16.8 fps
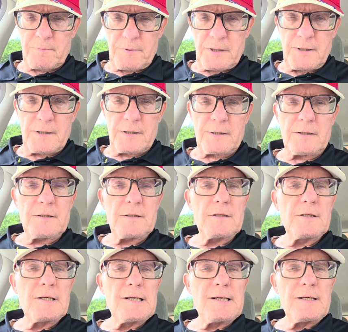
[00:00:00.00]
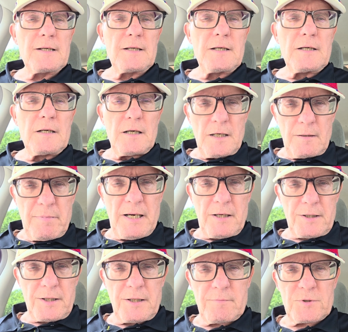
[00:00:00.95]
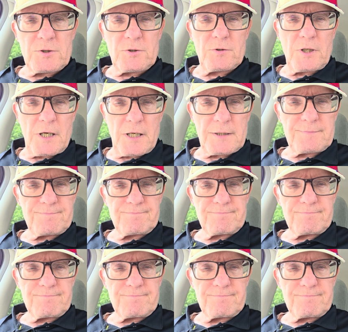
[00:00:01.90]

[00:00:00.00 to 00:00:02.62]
opinion, about Kim Soo-hyun.